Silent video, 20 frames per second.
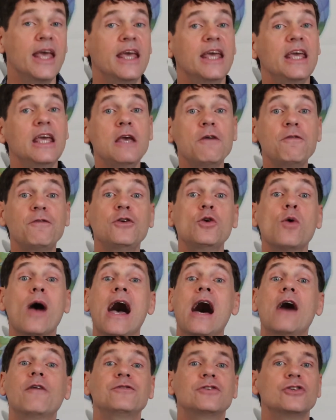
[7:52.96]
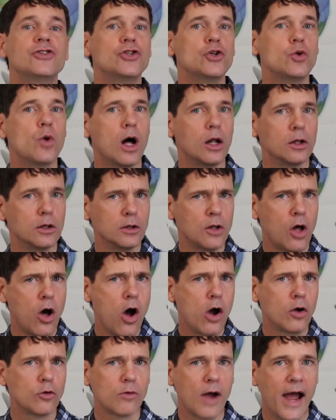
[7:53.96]
If you have to do a
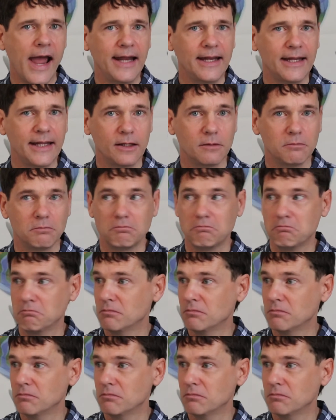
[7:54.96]
long writing,